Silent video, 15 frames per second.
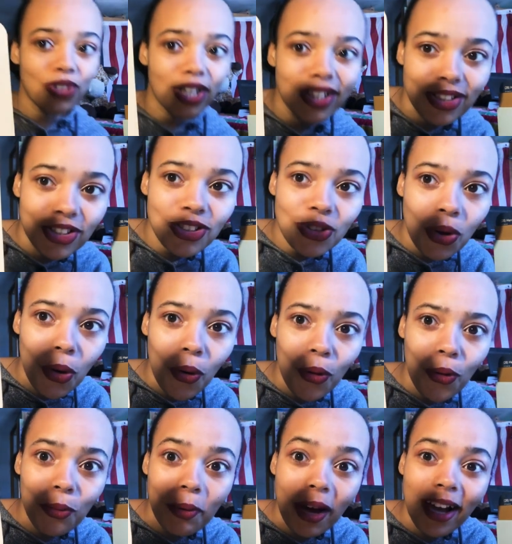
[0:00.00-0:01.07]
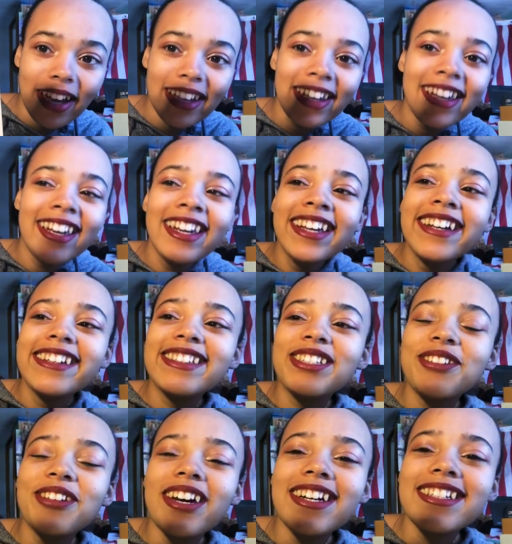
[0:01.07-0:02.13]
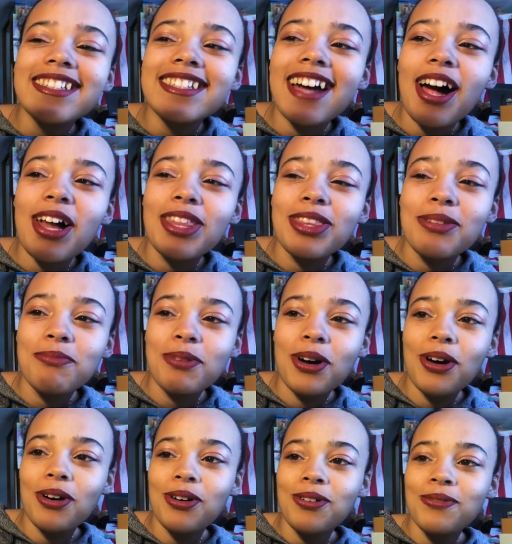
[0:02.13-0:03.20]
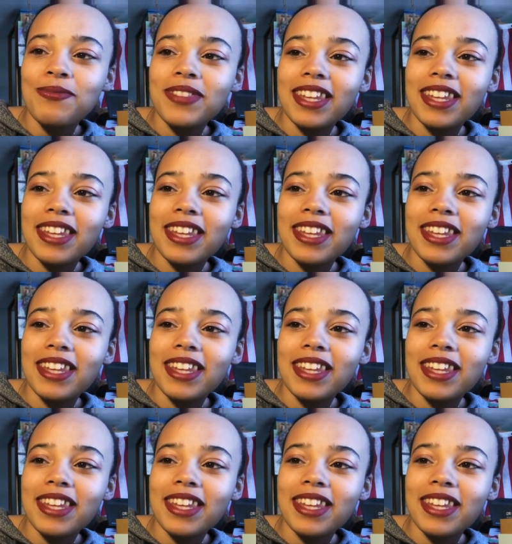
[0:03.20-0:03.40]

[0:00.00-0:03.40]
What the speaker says: first. Oh my. So you guys got the bow,